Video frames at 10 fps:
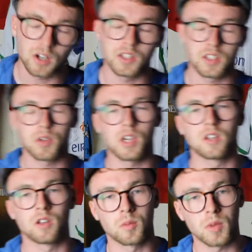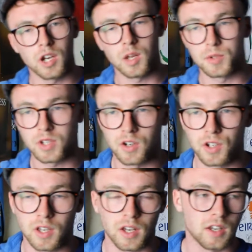guys, how are you getting on? My name is
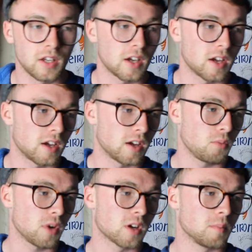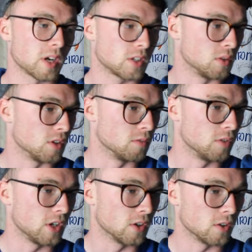Aaron Kelly. Welcome back to another
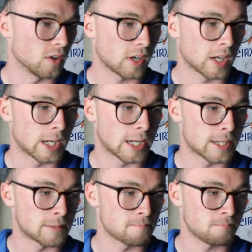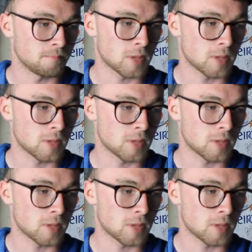video. I'm